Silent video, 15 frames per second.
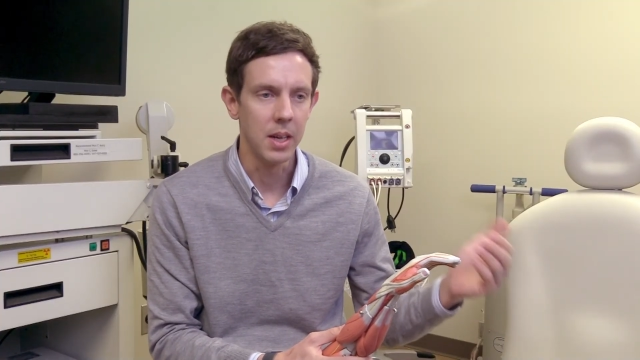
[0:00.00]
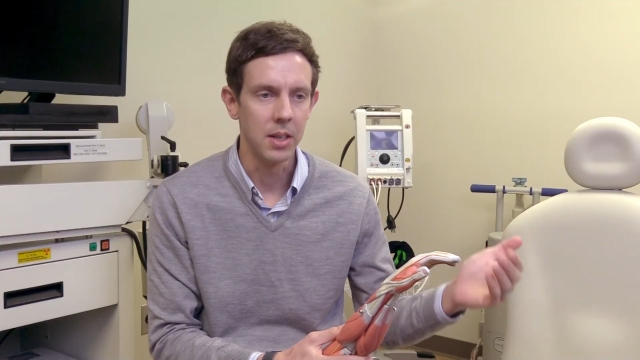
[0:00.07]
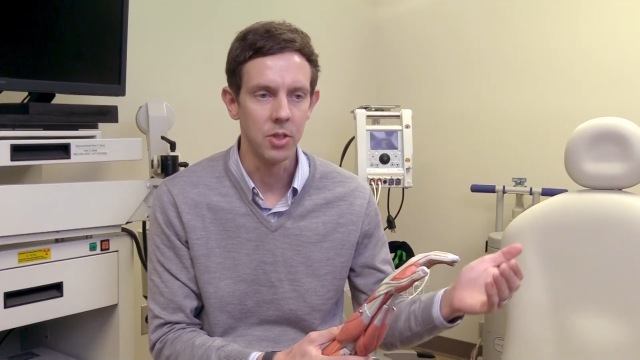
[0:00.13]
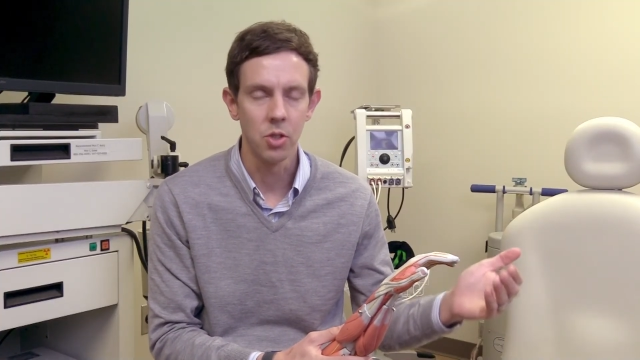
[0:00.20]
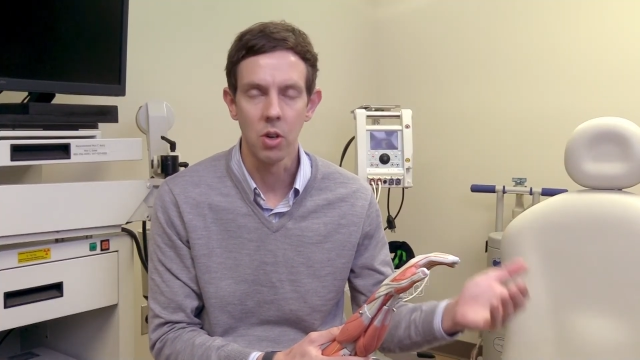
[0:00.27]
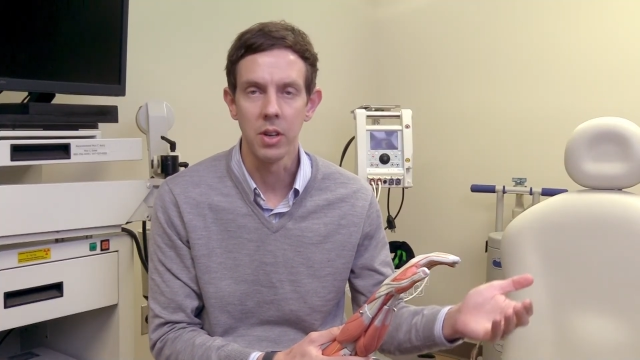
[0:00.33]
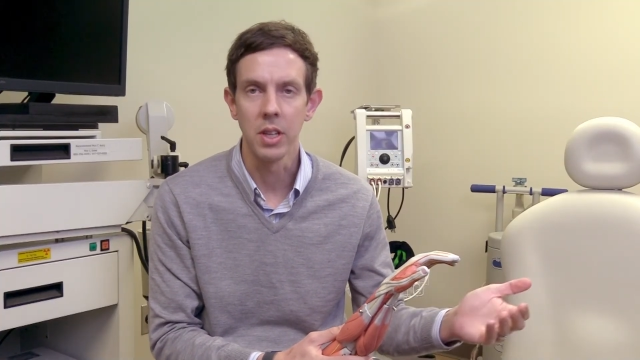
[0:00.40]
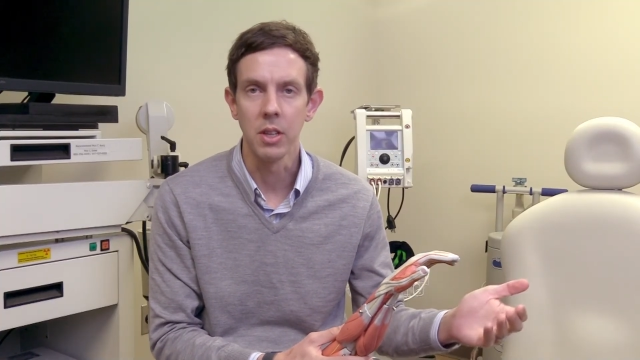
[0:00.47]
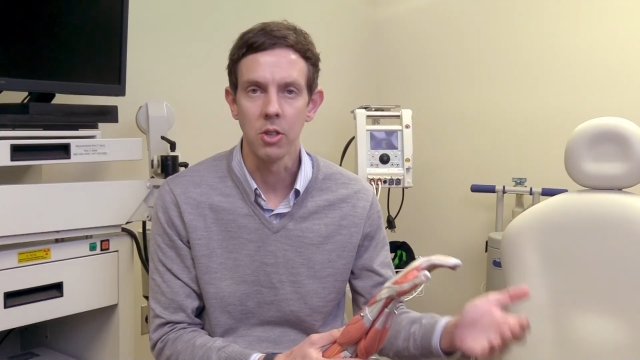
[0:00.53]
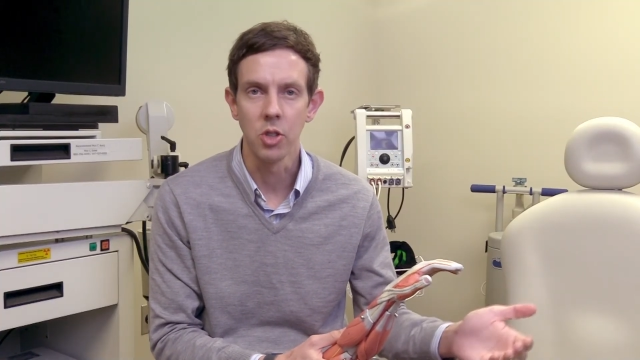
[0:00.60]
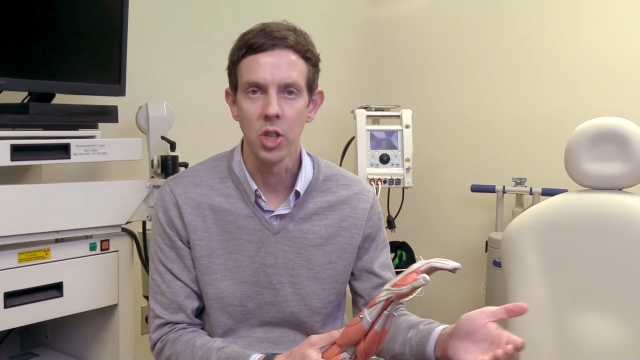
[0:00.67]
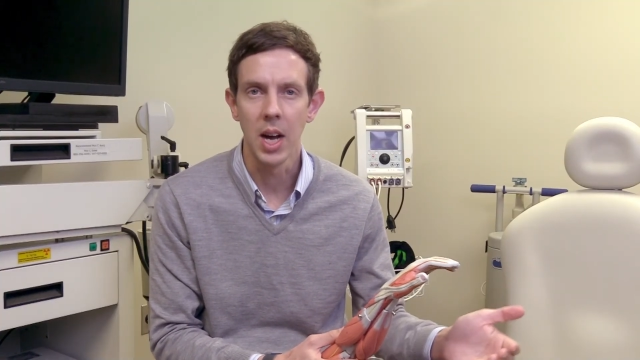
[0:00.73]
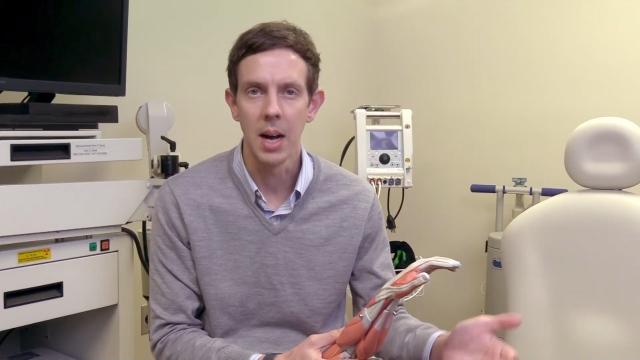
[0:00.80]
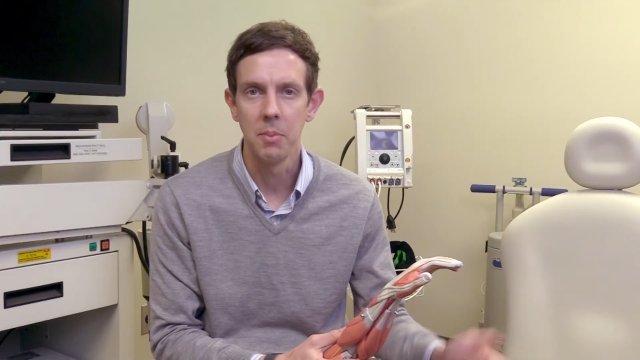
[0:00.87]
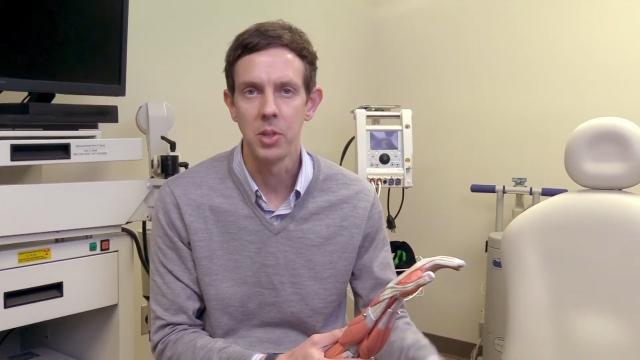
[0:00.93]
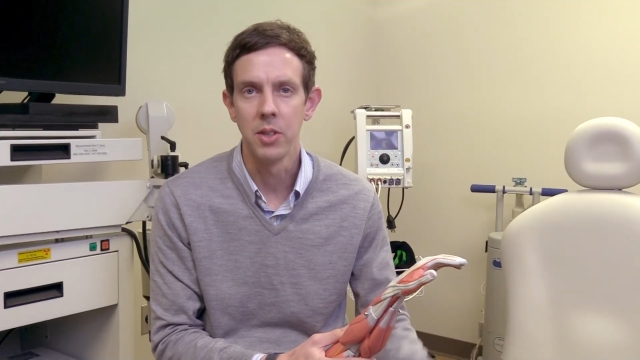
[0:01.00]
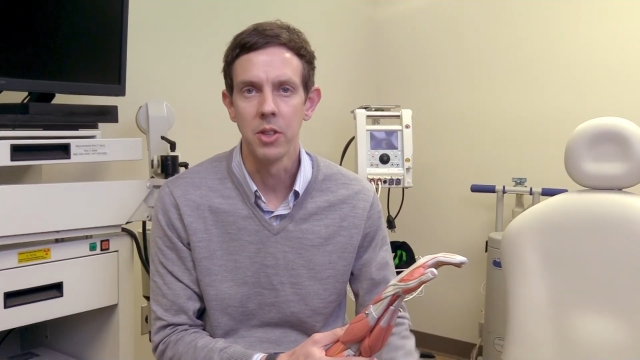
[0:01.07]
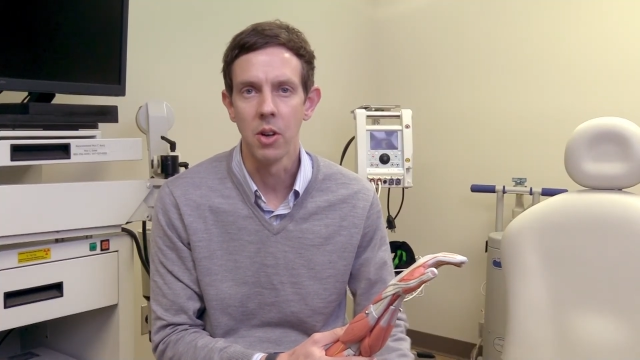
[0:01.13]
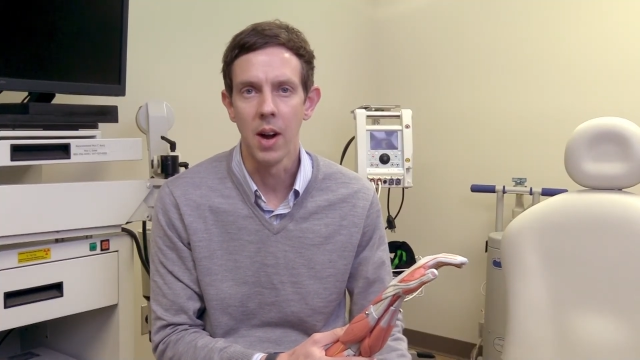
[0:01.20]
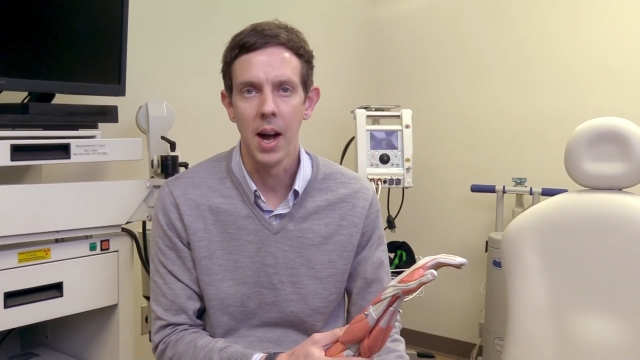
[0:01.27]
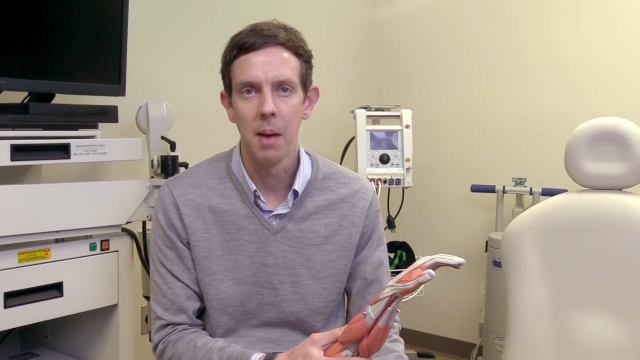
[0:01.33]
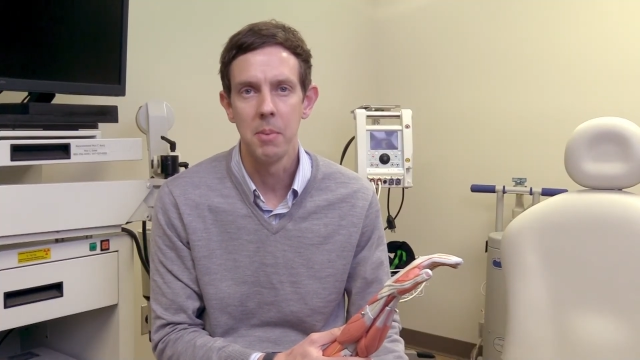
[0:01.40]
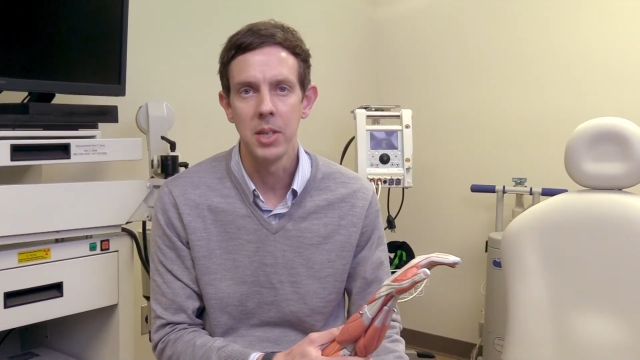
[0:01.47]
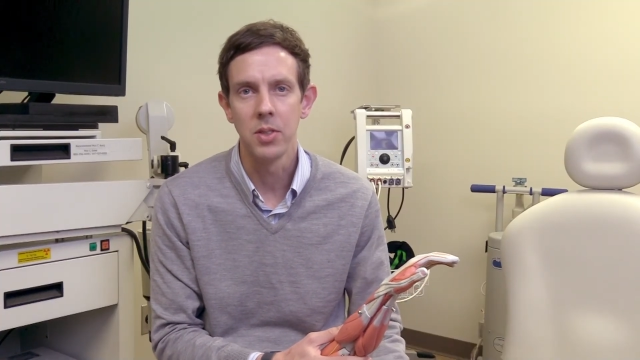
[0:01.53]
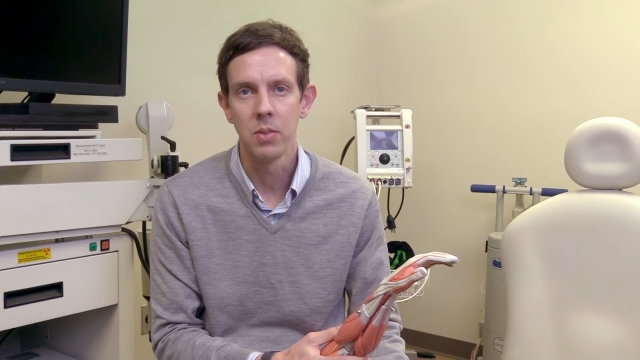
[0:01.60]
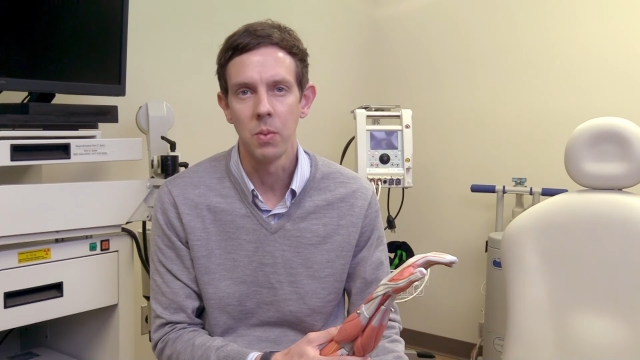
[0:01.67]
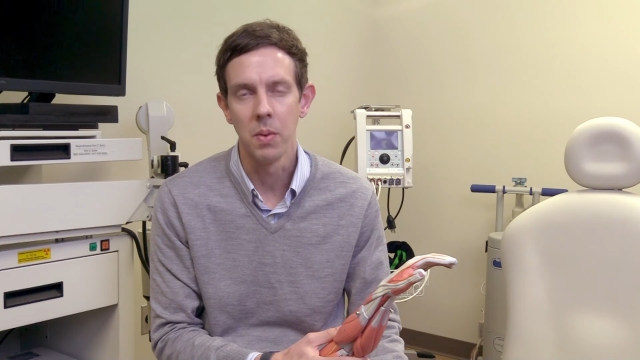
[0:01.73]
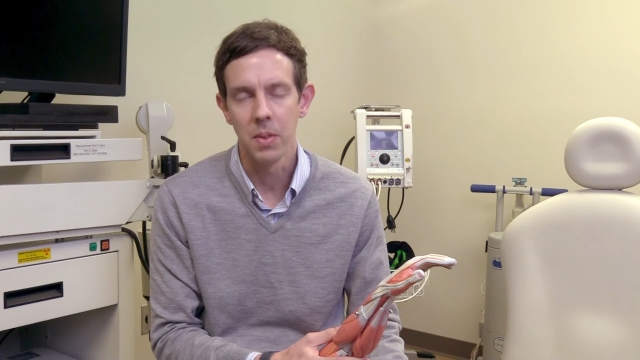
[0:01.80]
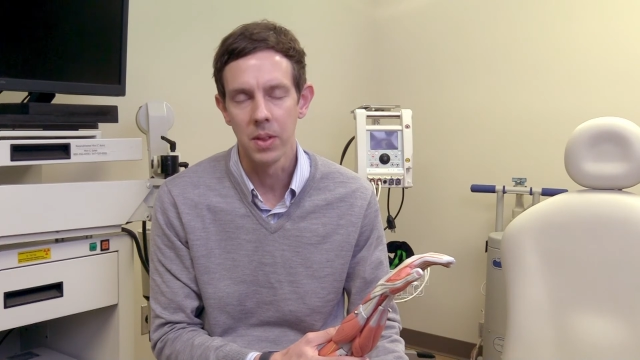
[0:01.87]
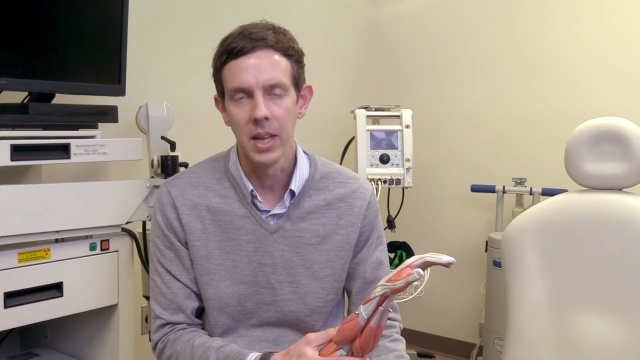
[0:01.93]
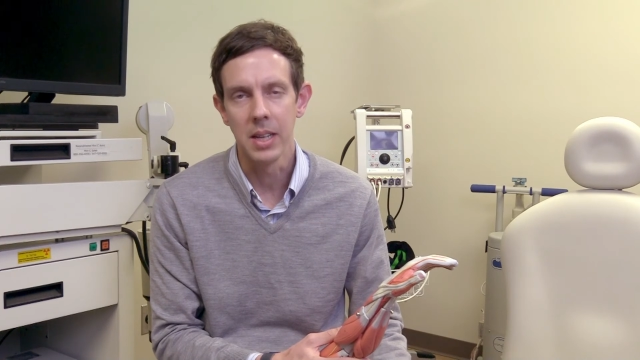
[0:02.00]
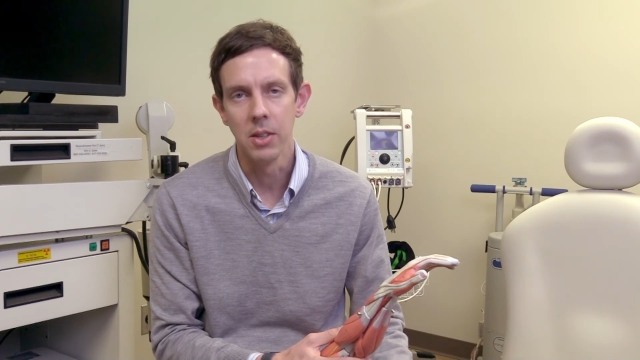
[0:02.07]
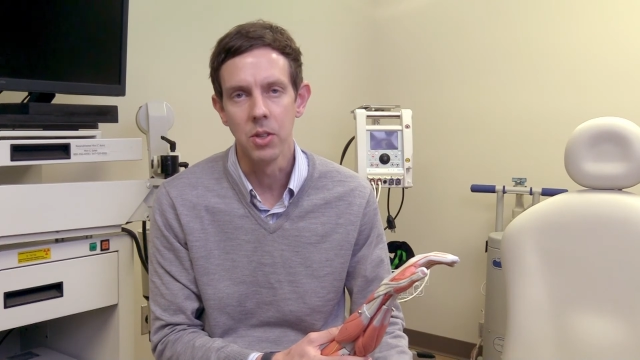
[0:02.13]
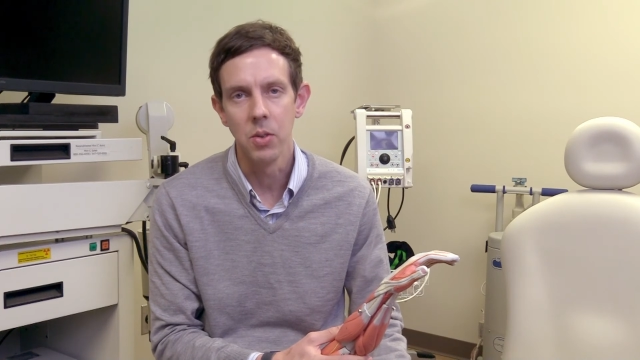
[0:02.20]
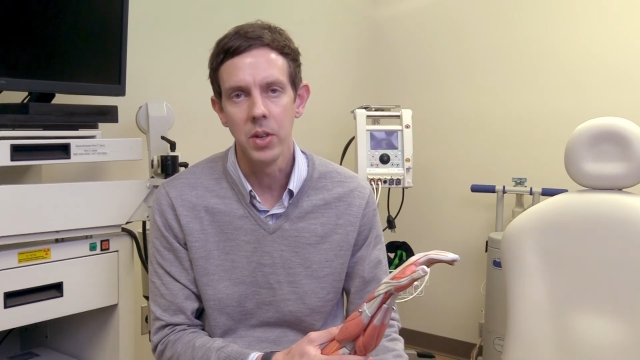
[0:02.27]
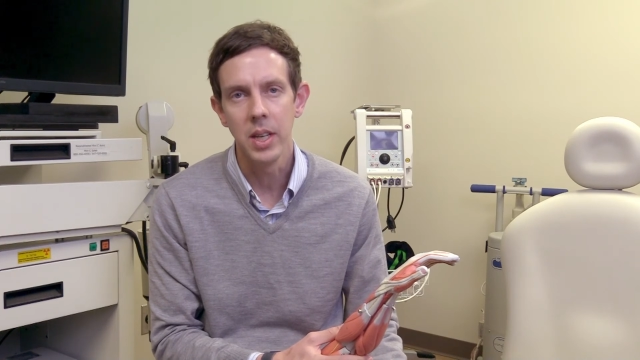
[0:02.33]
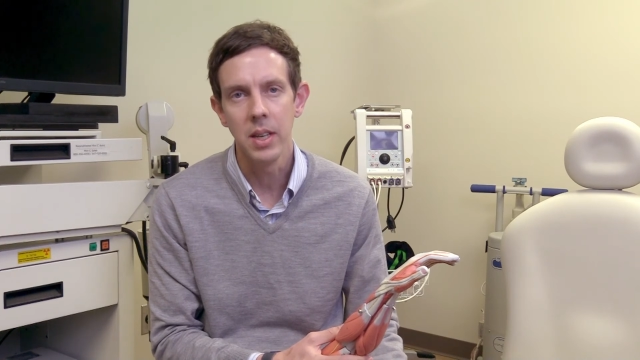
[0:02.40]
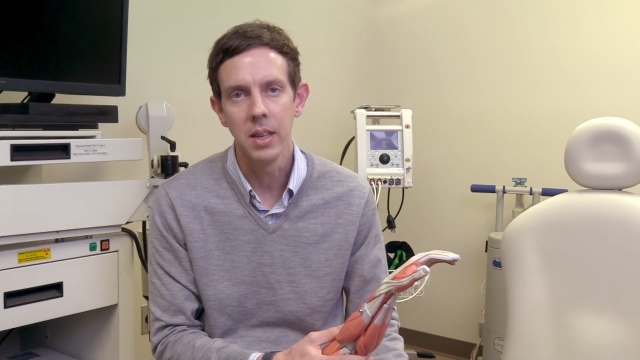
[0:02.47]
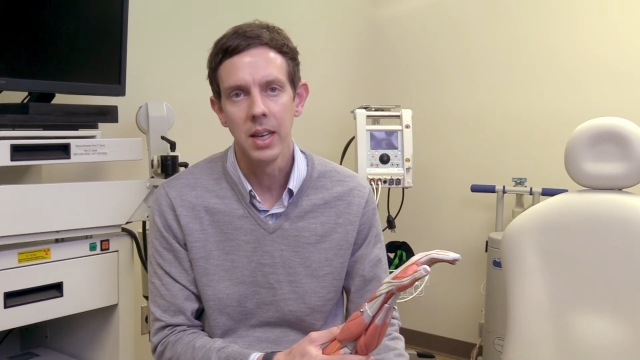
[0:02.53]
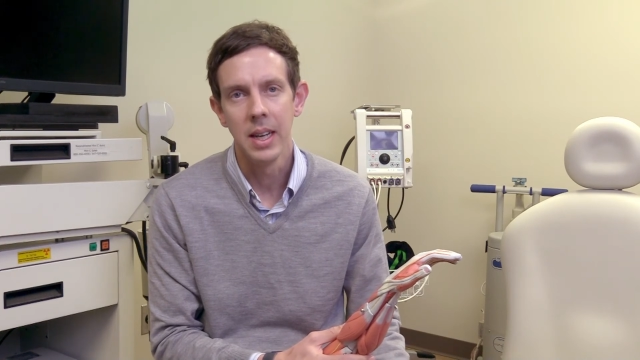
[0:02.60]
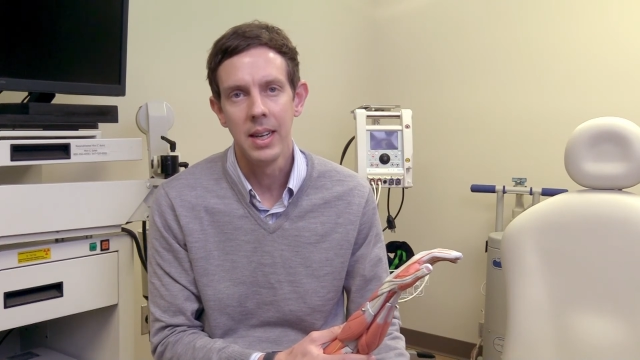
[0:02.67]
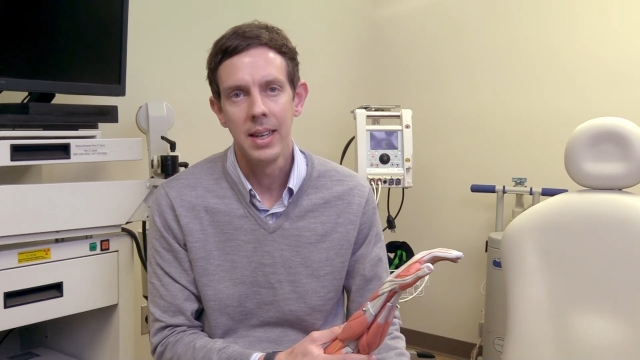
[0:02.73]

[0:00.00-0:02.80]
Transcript: starting their jobs and their hobbies with light duty.